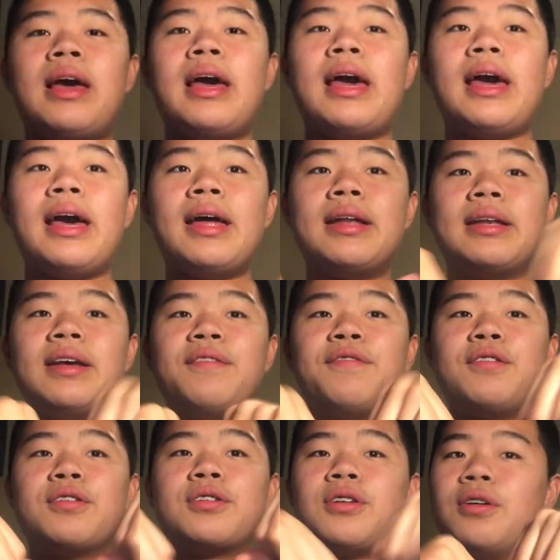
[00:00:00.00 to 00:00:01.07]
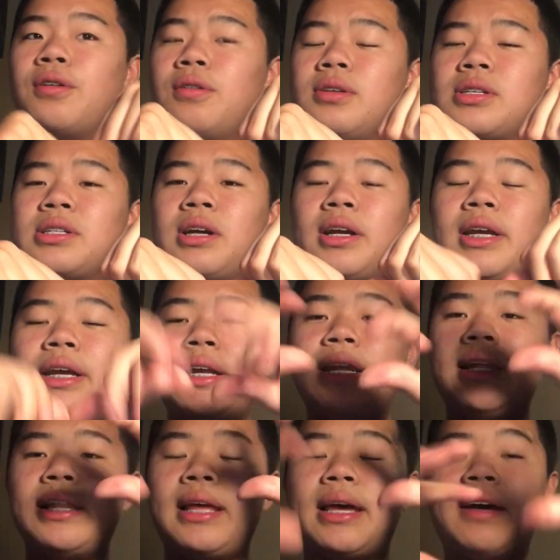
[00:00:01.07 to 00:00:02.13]
And if your turtle is not
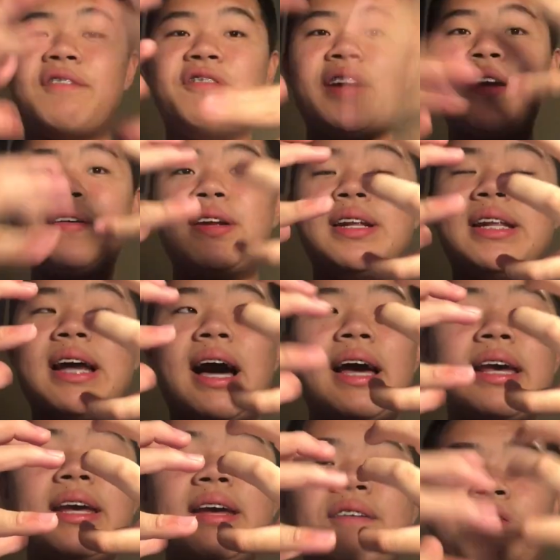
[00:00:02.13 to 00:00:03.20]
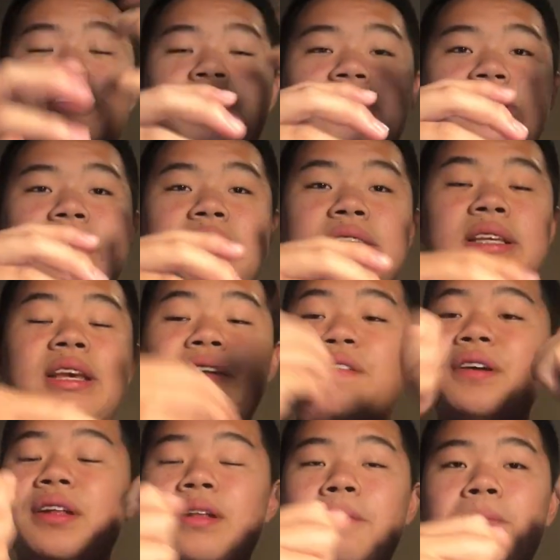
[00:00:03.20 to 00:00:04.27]
eating like a varied diet, if you're just
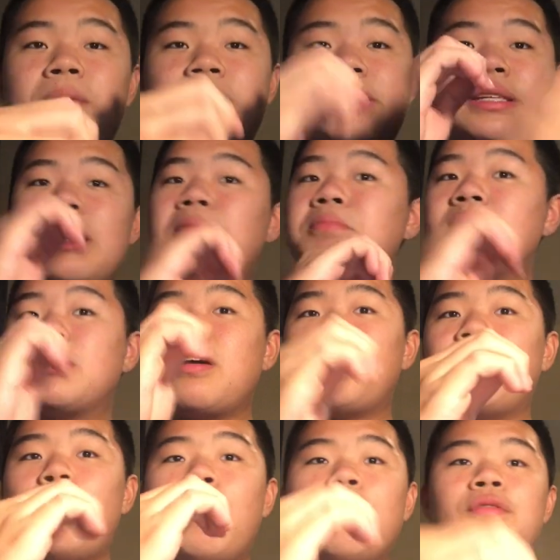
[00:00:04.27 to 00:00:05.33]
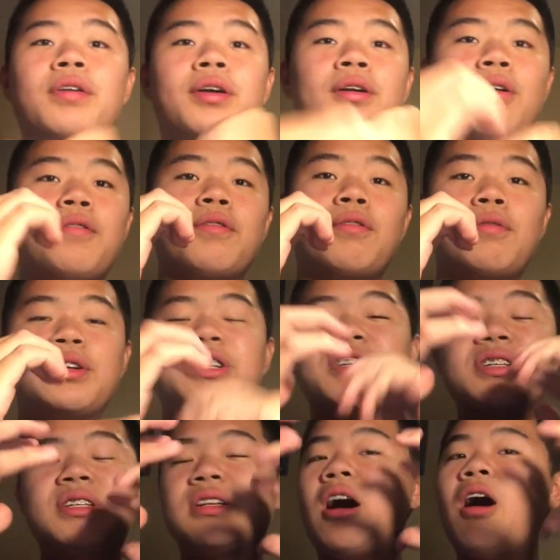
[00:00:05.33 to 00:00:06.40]
giving them the same stuff over and over, which
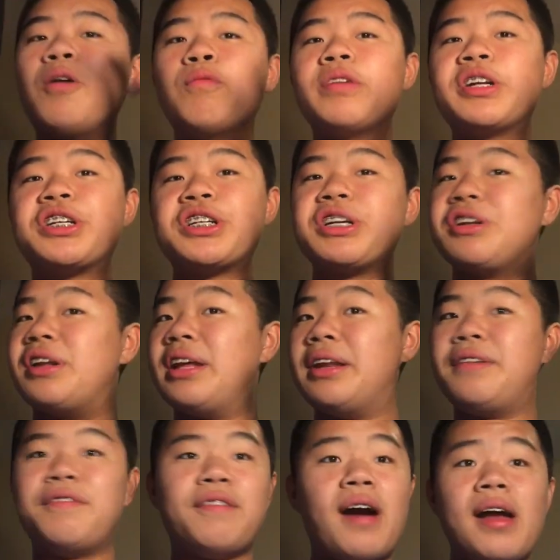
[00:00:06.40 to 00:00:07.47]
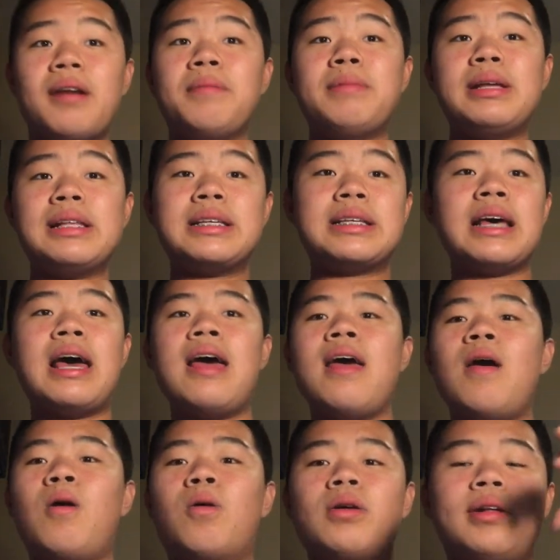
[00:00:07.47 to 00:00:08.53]
is not rich in any vitamins,
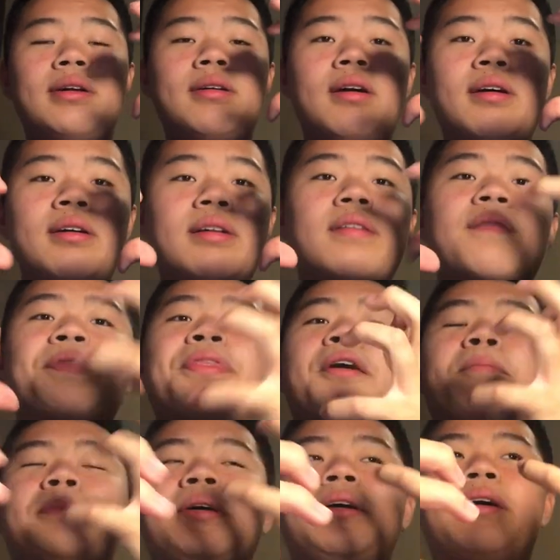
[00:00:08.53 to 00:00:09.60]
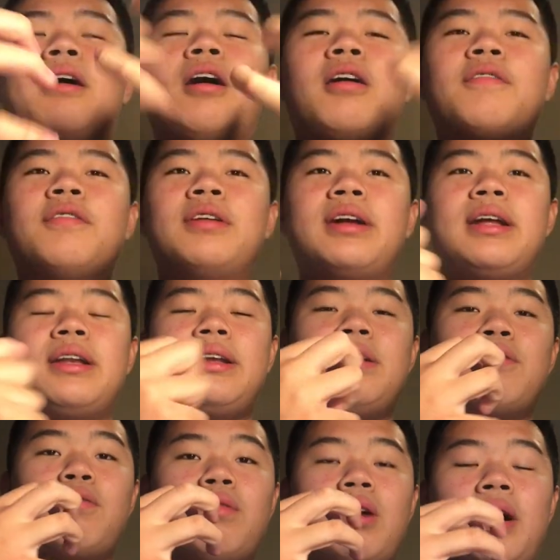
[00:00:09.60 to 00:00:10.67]
or they're not being offered
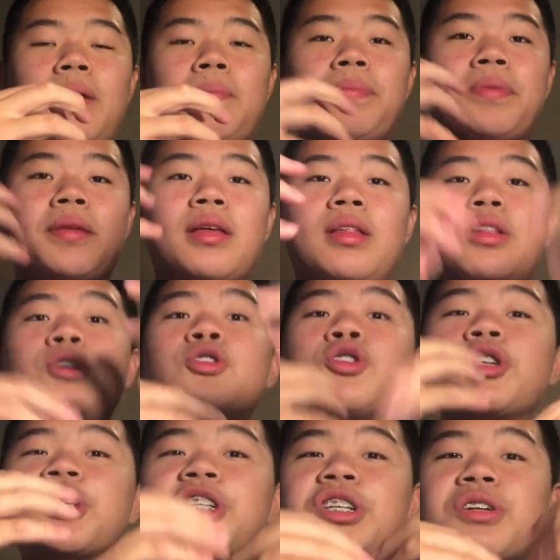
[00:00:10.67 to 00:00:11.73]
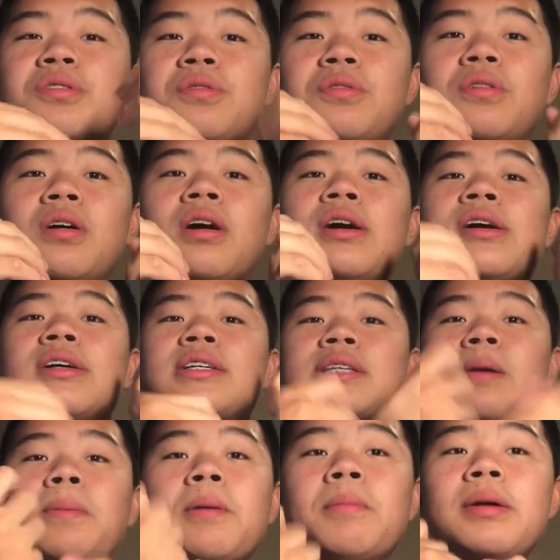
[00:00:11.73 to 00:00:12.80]
any nutritional
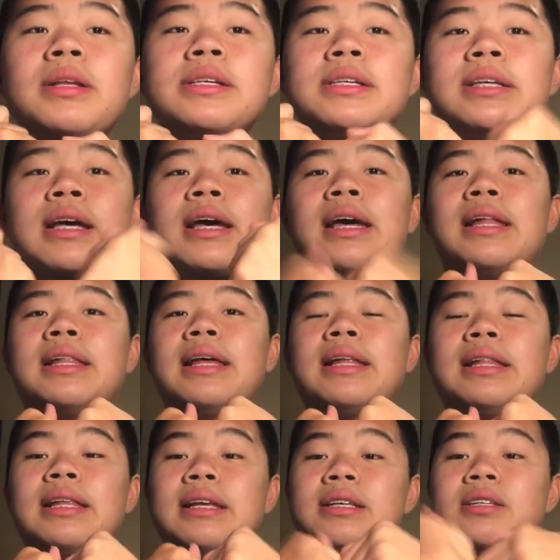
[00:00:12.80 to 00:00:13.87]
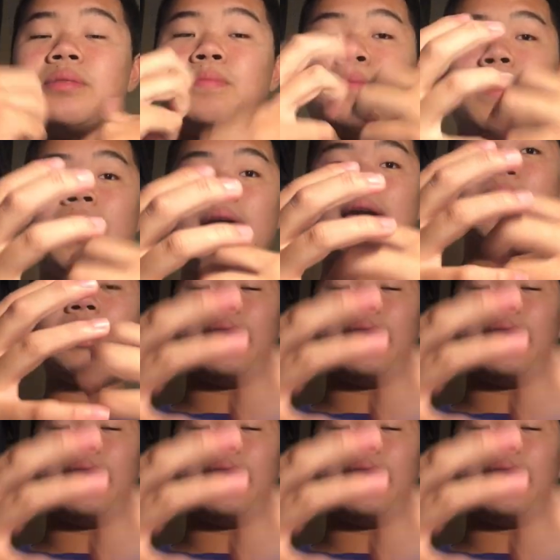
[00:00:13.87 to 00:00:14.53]
supplements, then this may